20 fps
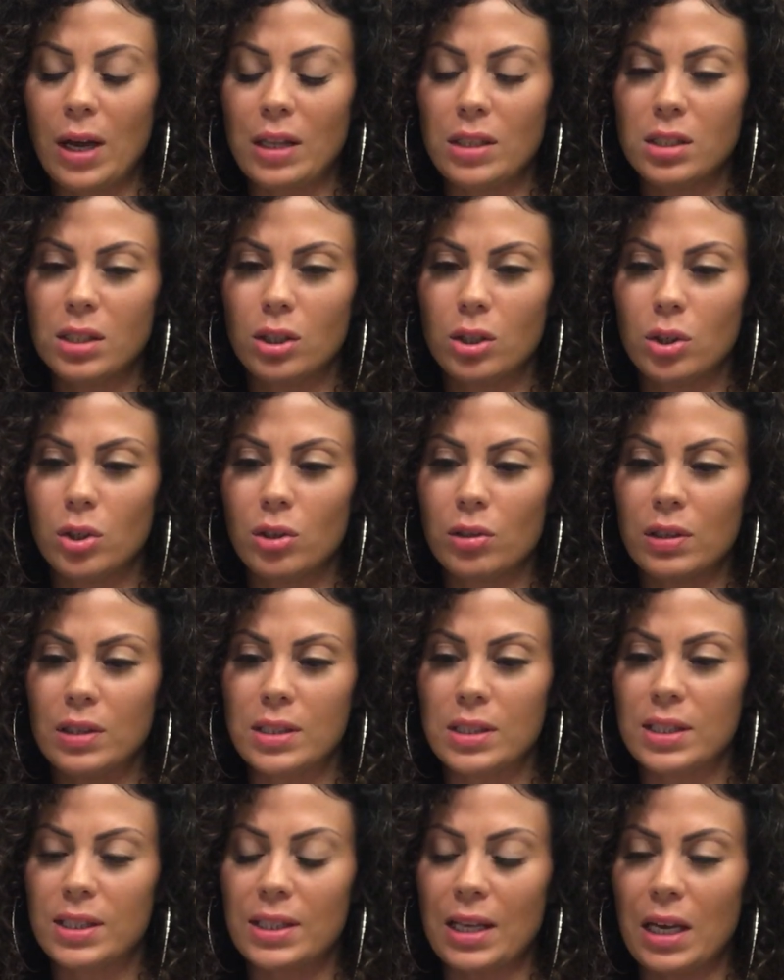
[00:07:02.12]
secure
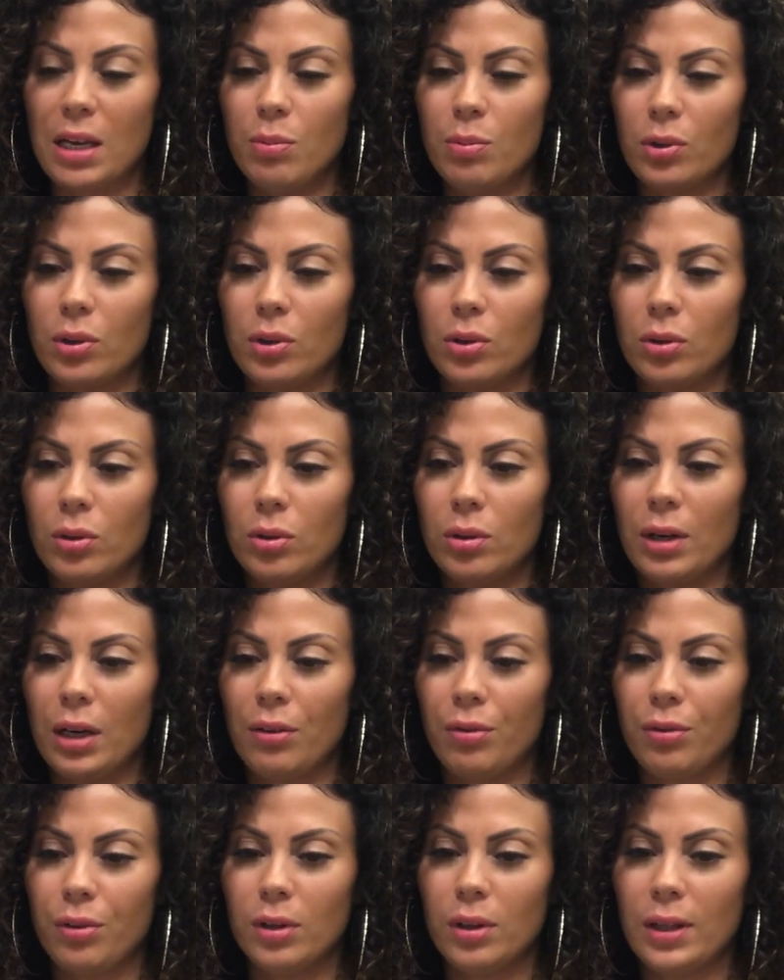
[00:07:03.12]
and stable, I
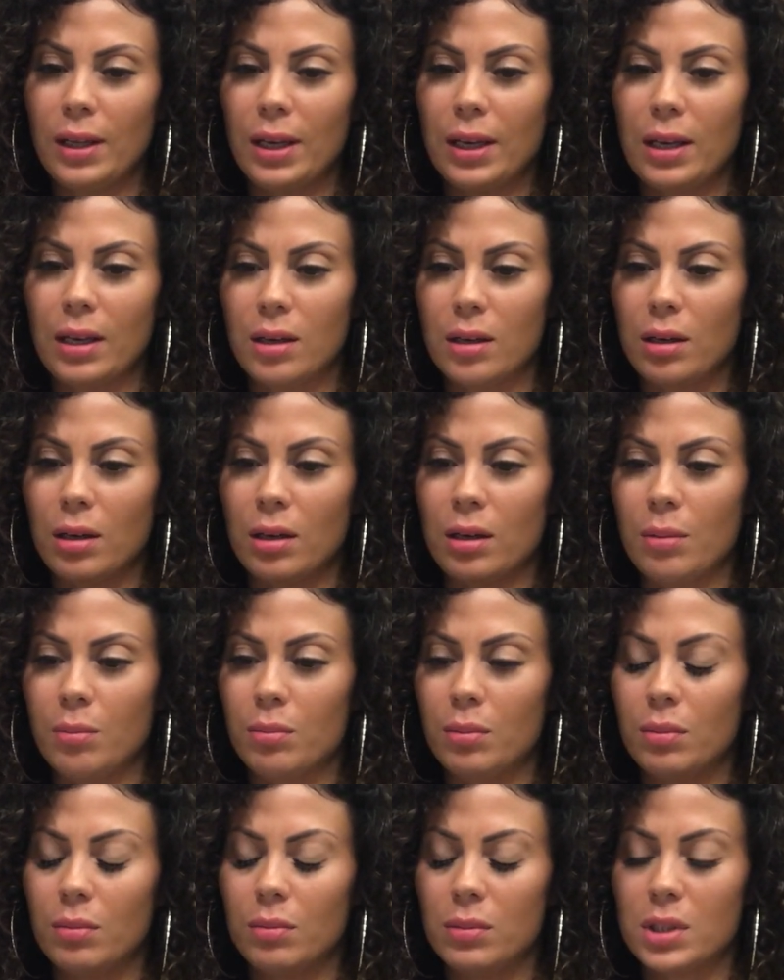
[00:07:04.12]
feel like
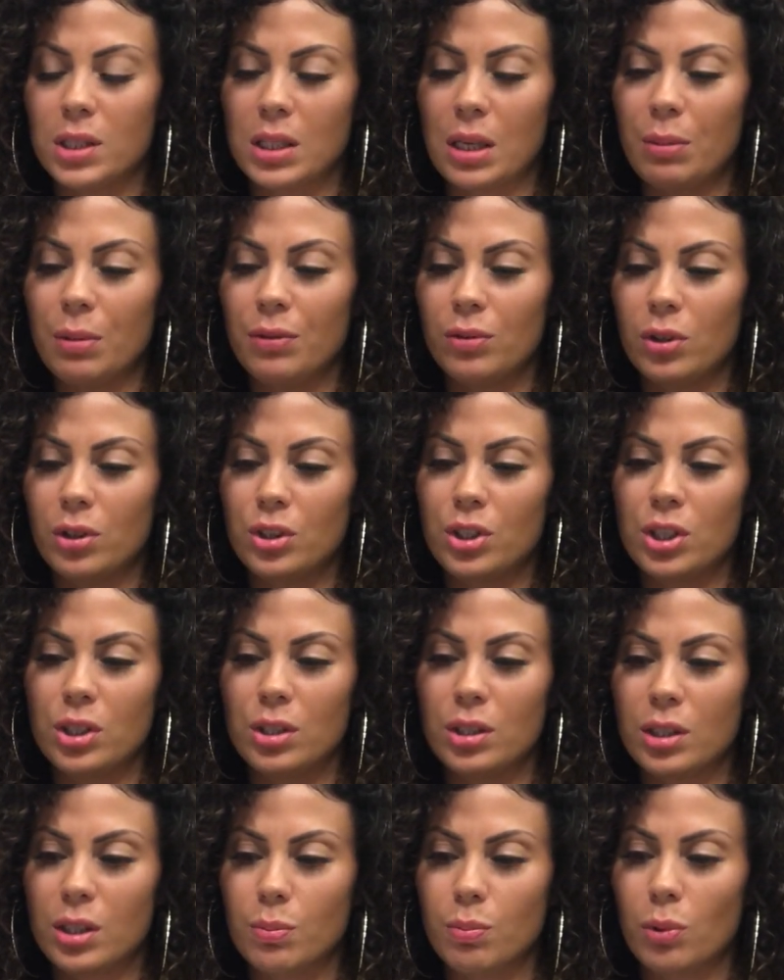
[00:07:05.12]
some of you are
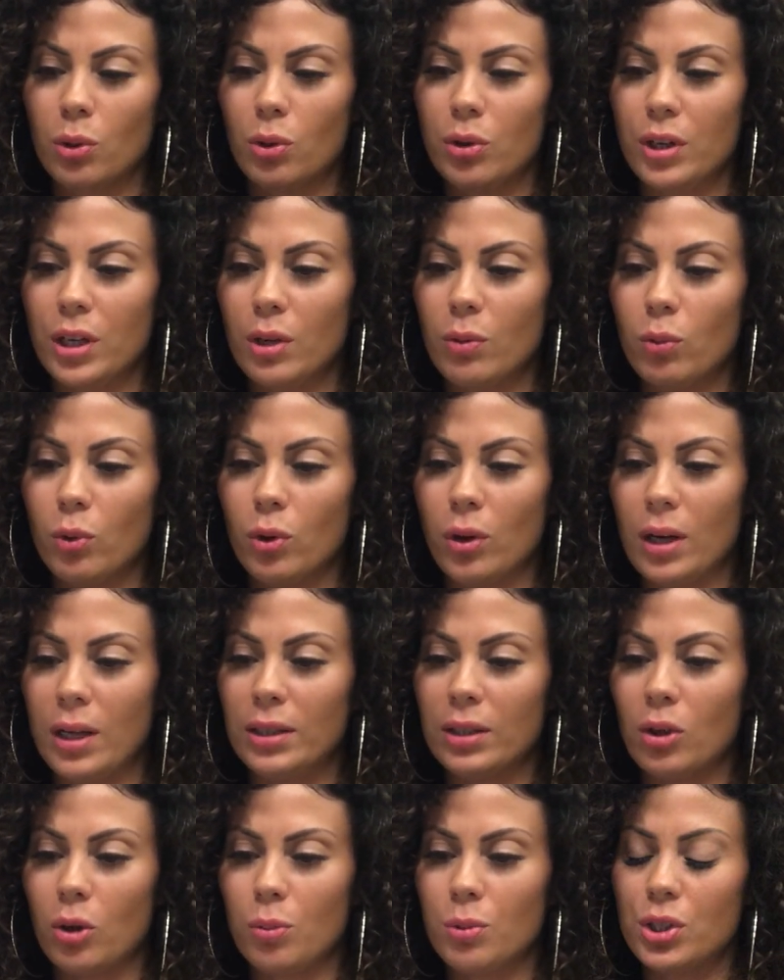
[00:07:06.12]
just exploring what
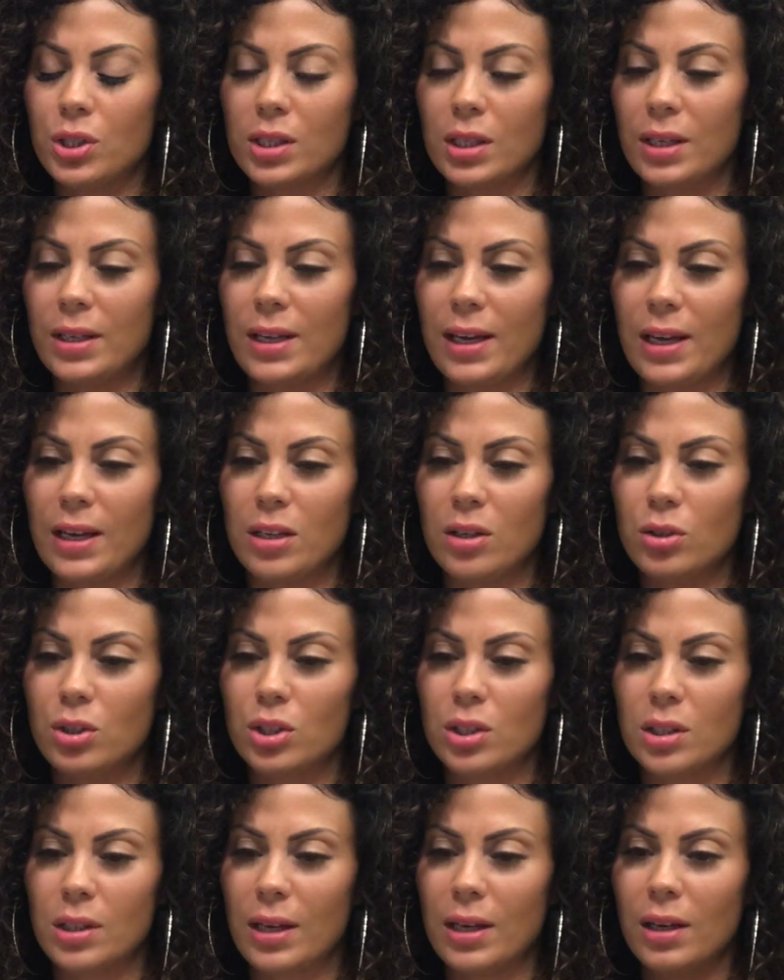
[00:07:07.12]
other options are there. You
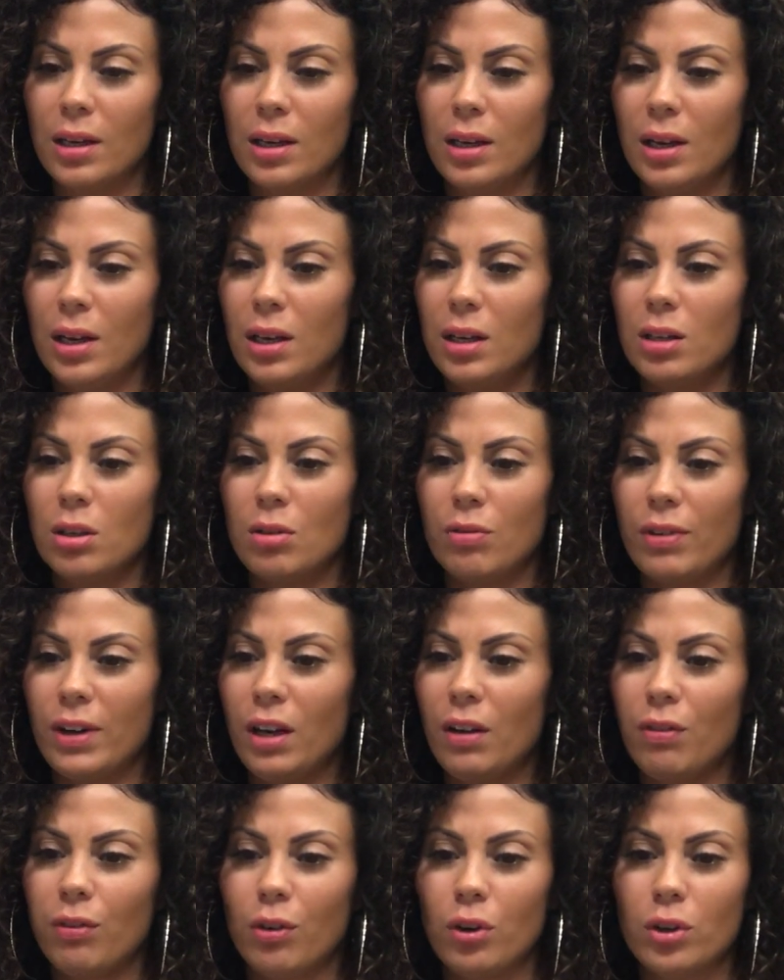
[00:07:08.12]
just like, you're
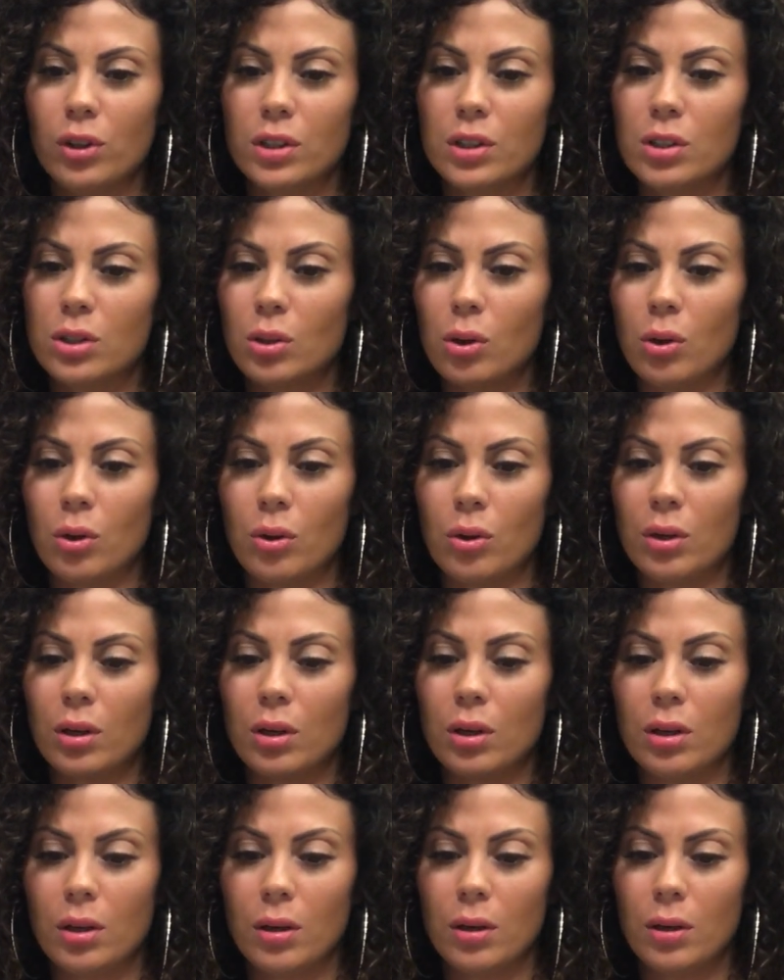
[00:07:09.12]
very focused on